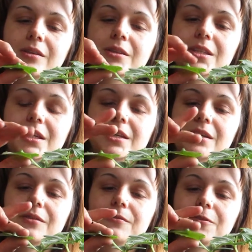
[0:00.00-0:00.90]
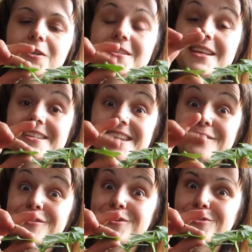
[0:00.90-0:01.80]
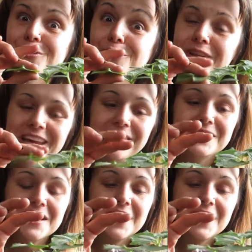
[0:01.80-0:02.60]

the first set of true leaves.